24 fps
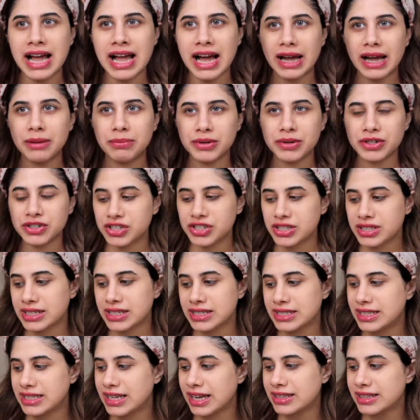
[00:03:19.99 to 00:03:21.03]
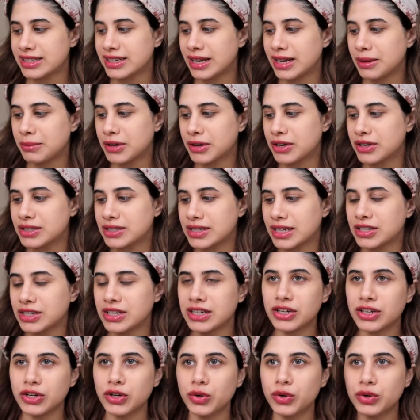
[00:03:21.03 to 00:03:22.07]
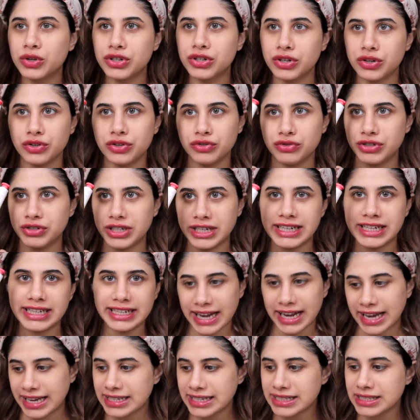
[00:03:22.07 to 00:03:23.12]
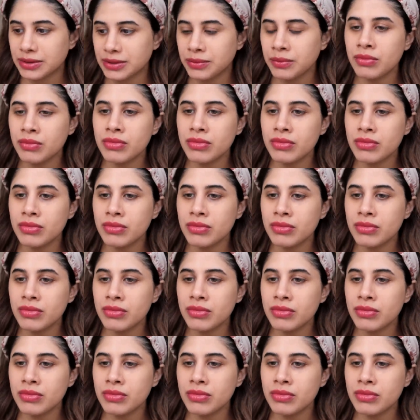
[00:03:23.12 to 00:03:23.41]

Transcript: I purchased this the other day because it looked really nice.